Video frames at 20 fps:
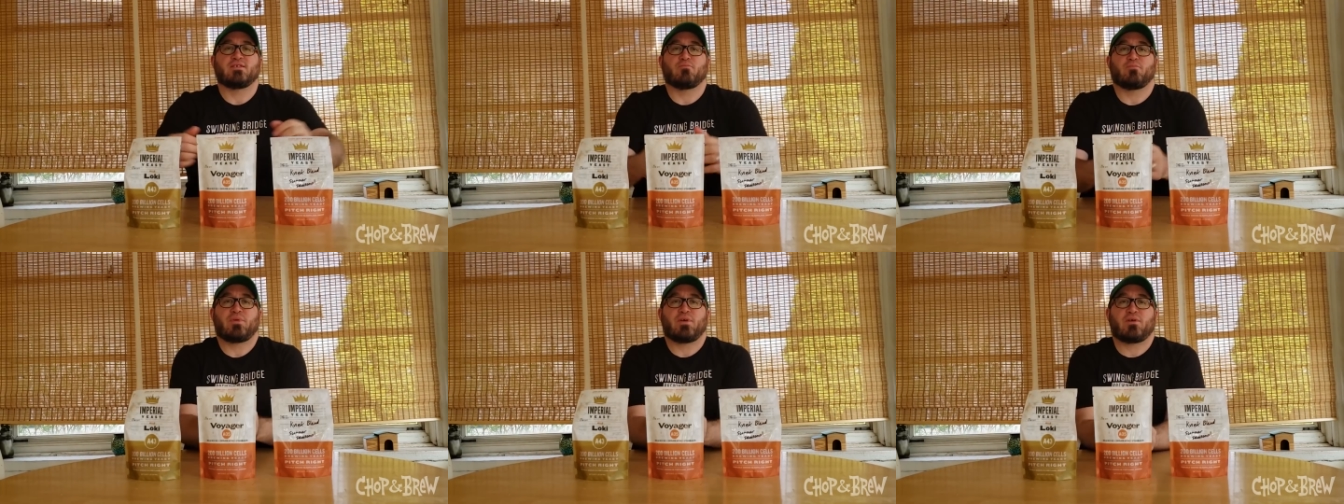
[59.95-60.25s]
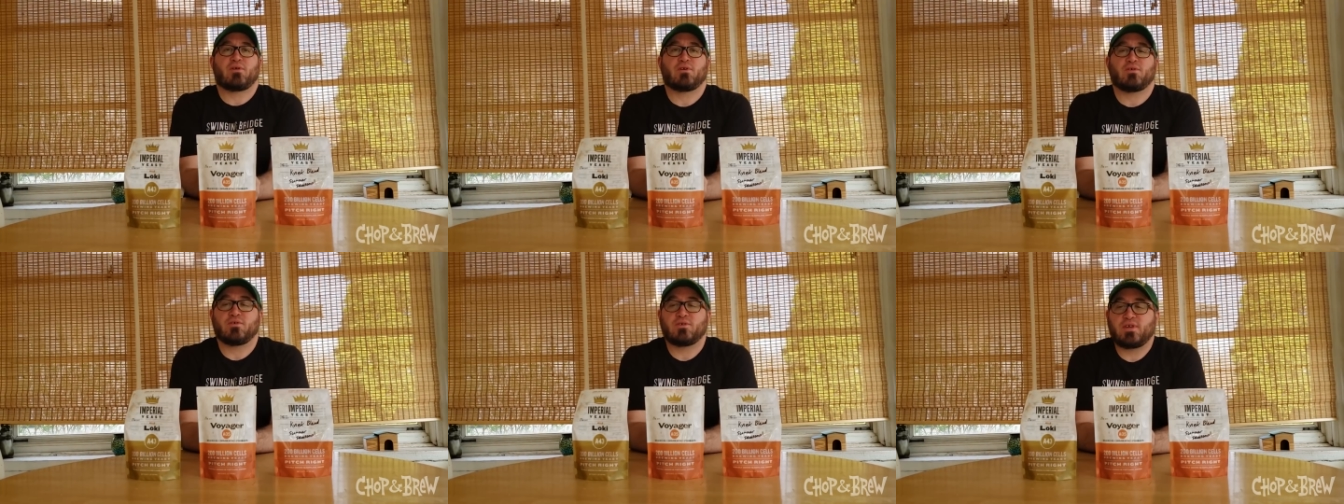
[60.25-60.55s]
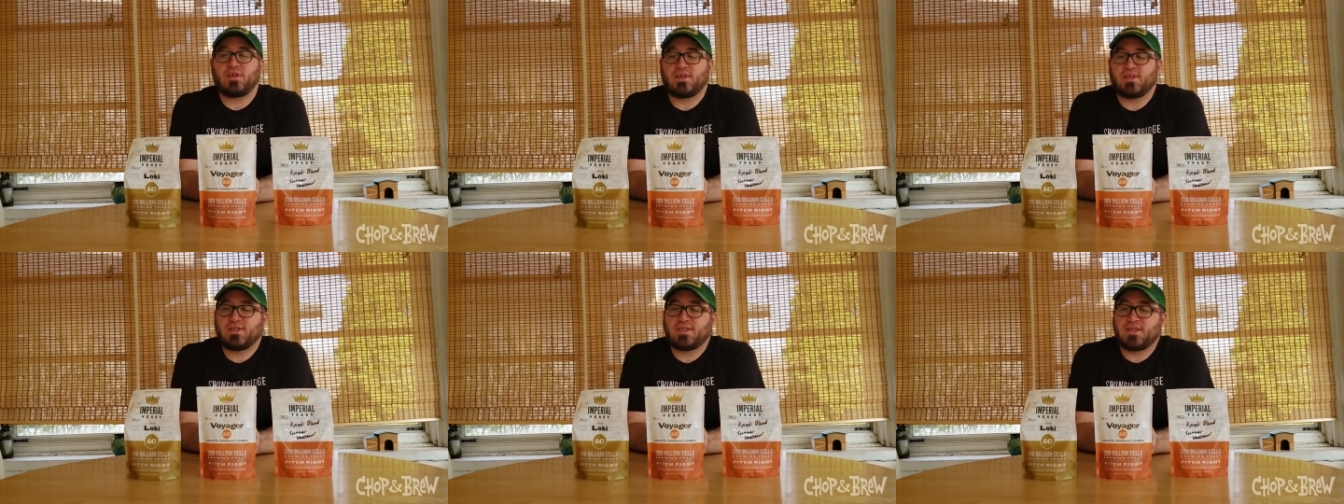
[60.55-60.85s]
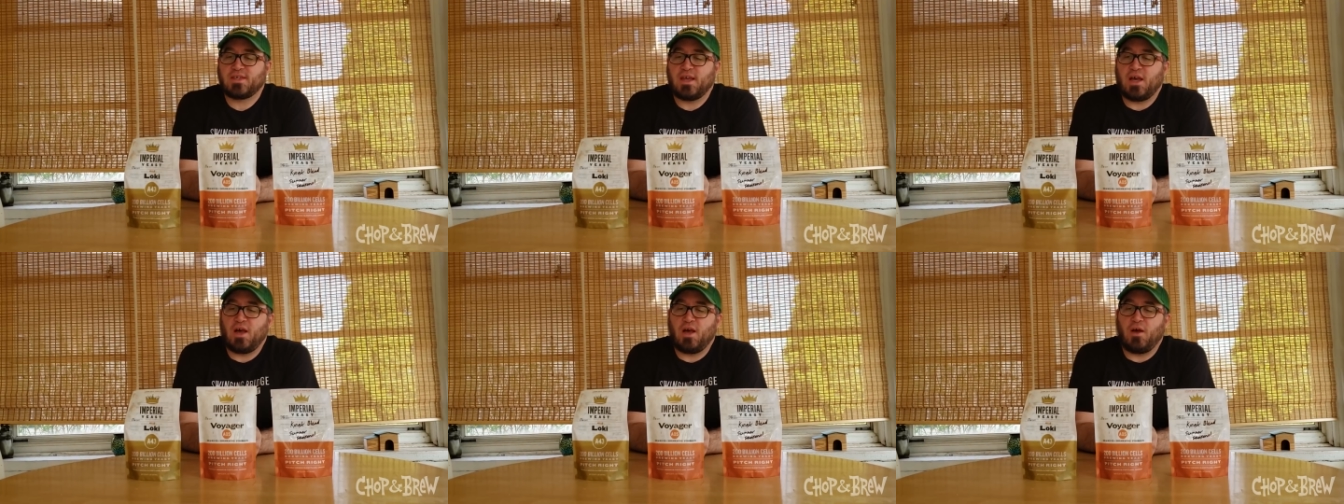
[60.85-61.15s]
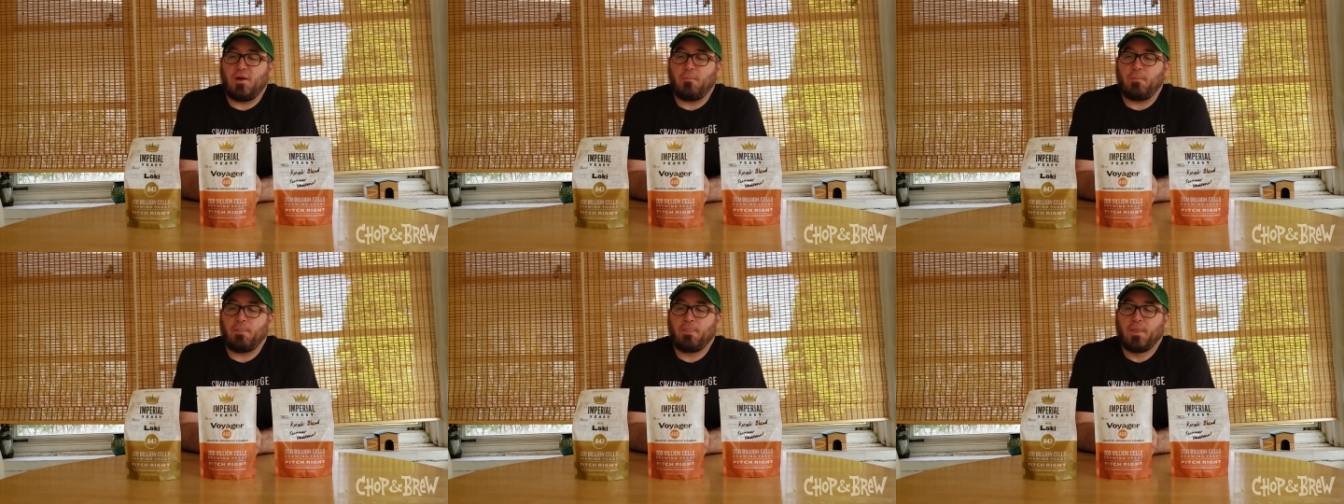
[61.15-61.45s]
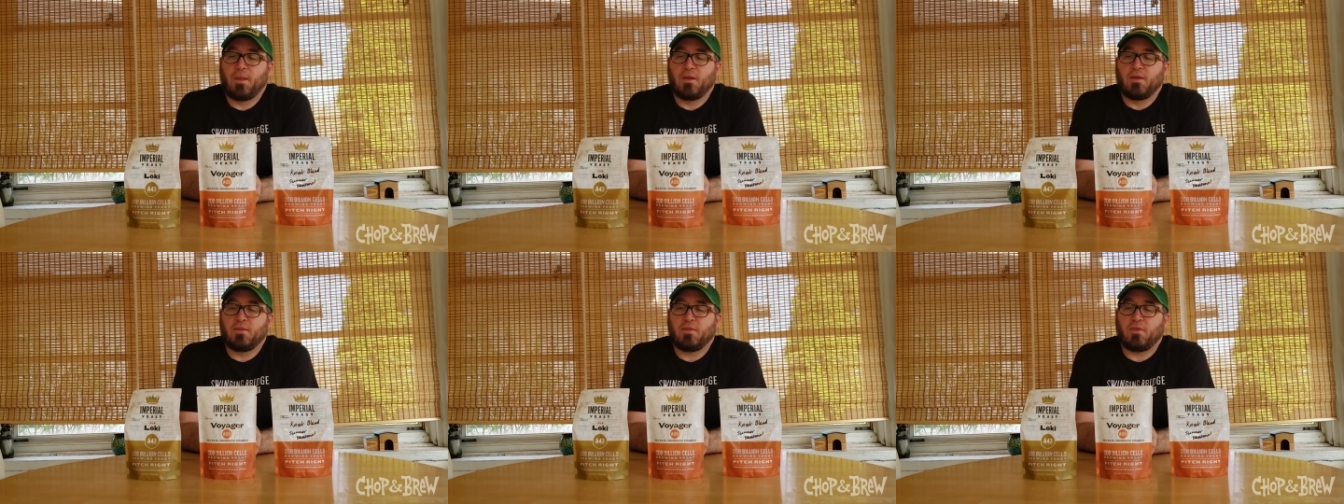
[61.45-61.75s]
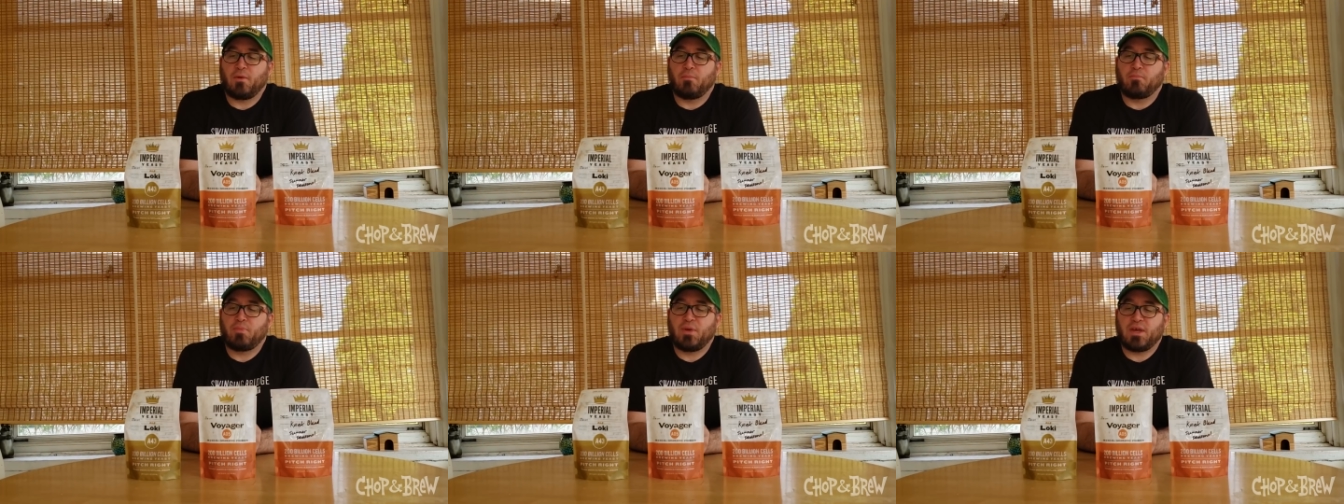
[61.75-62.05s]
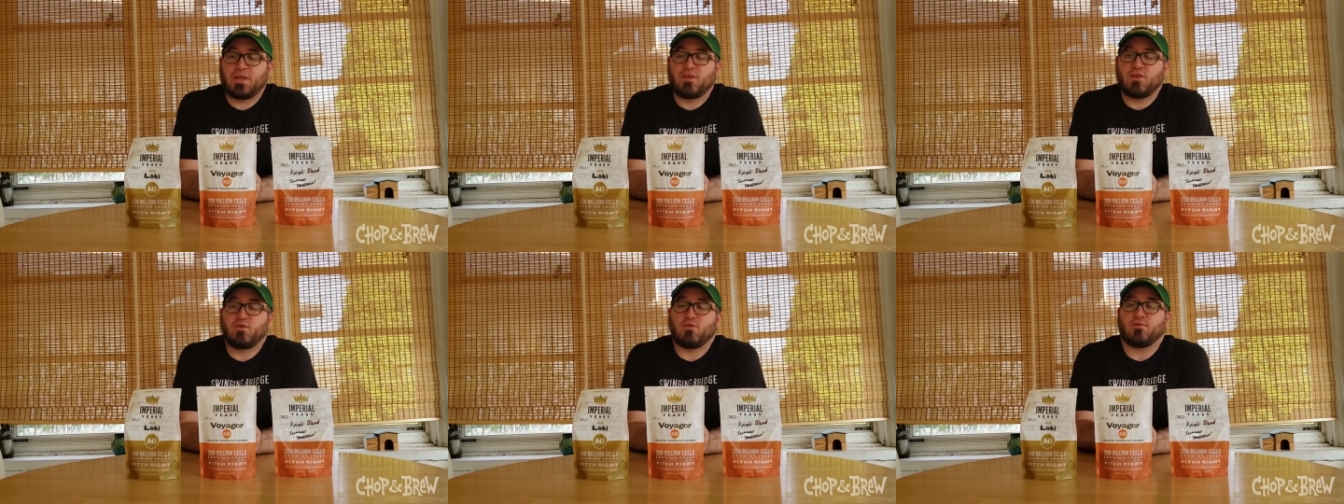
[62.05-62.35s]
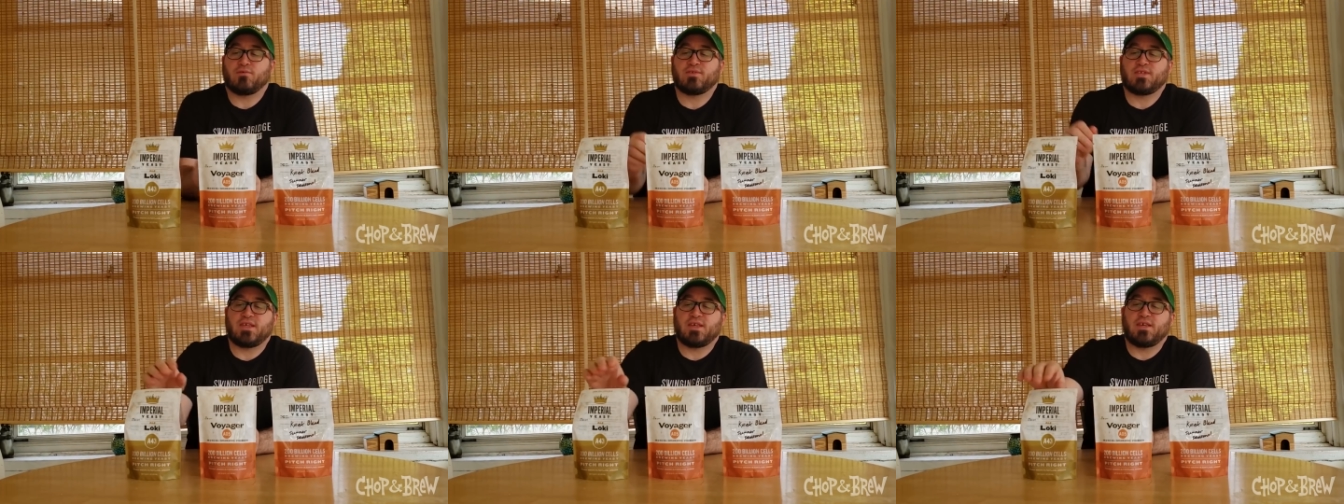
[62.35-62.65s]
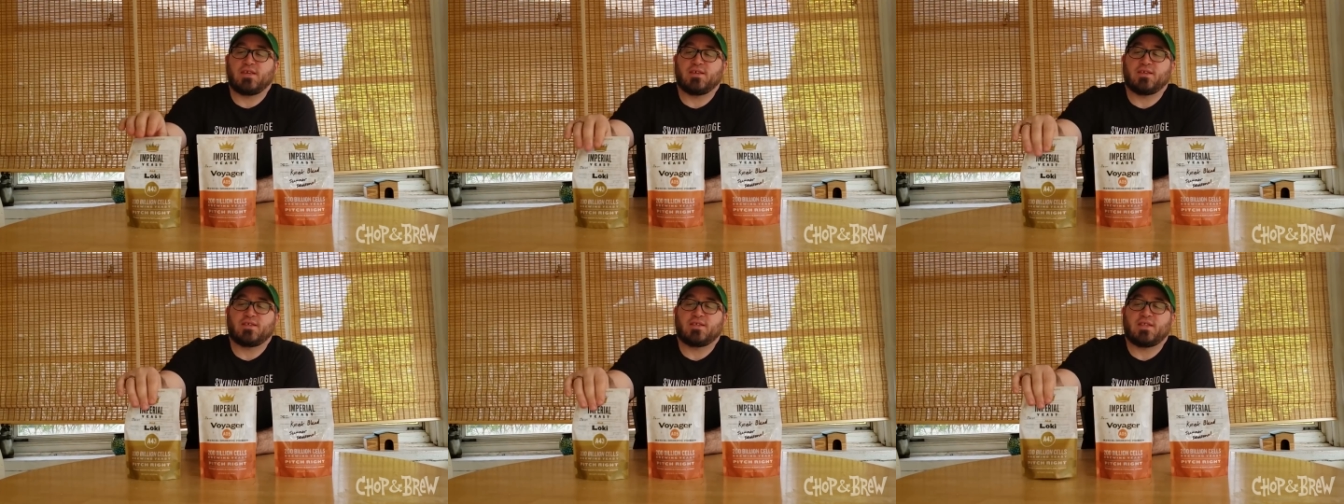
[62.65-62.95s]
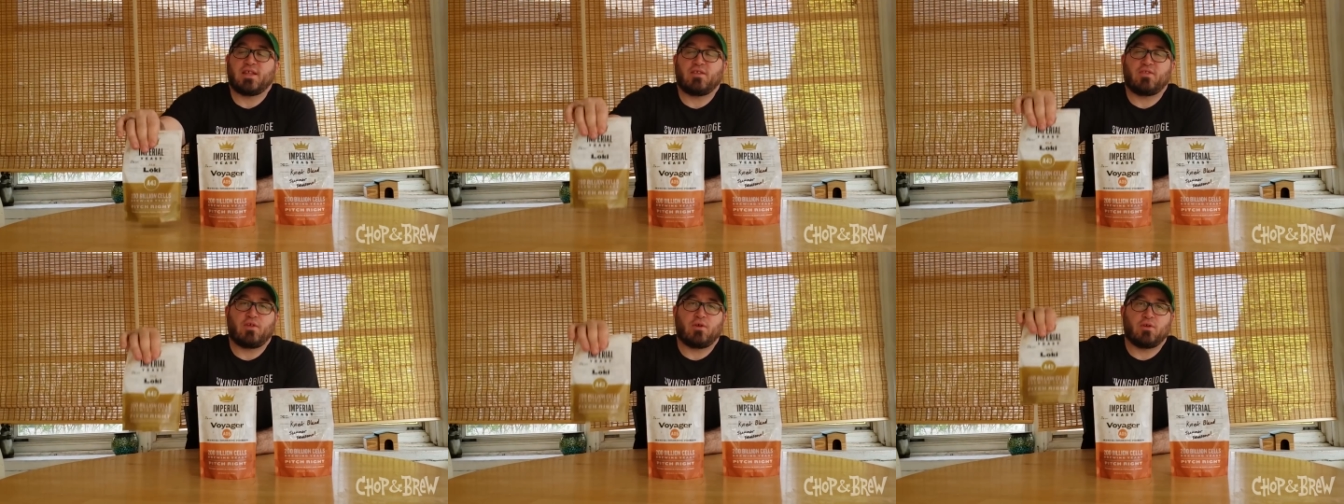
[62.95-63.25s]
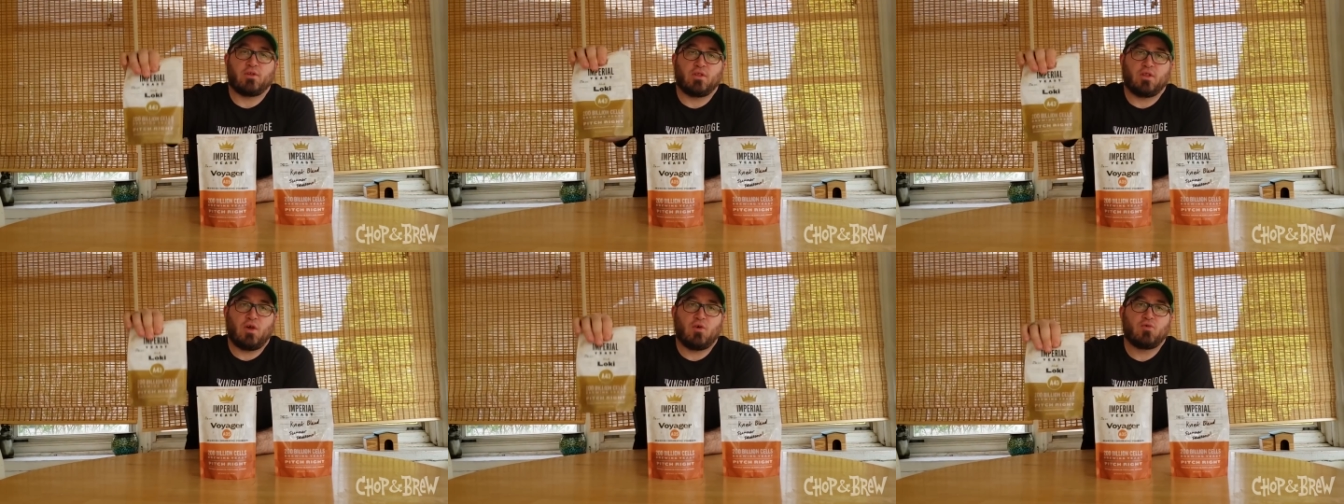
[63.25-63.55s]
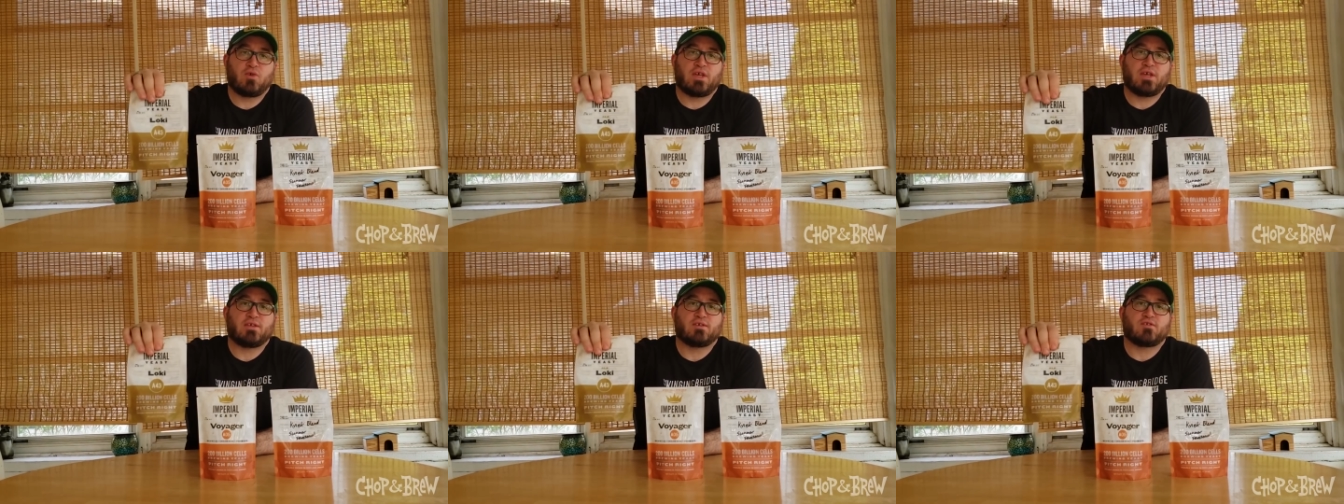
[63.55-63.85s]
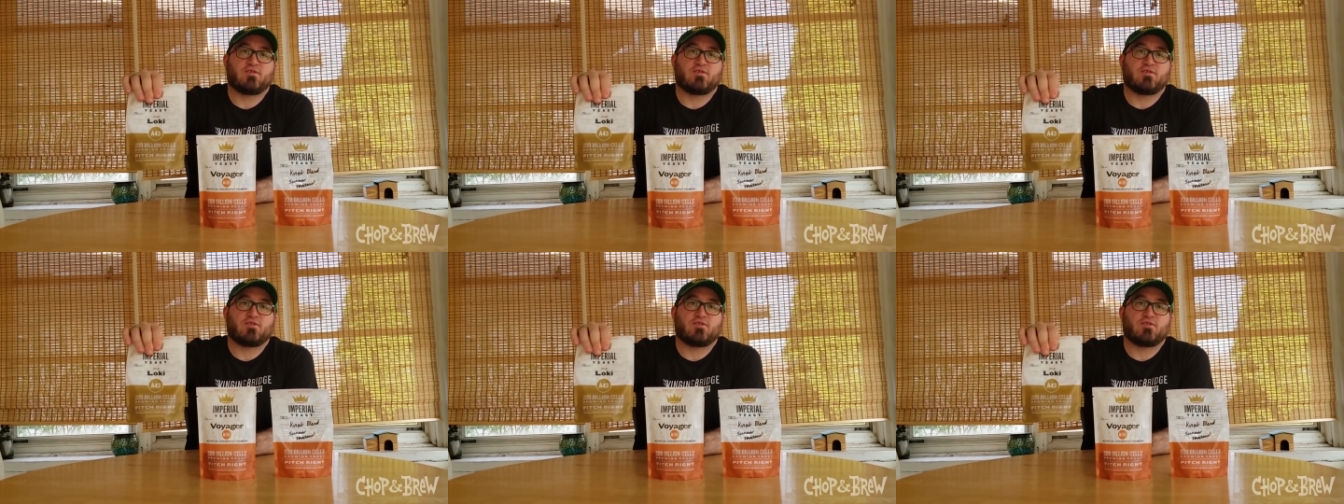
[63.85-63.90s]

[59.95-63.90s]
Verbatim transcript: Imperial yeast, um, the big news is that their Loki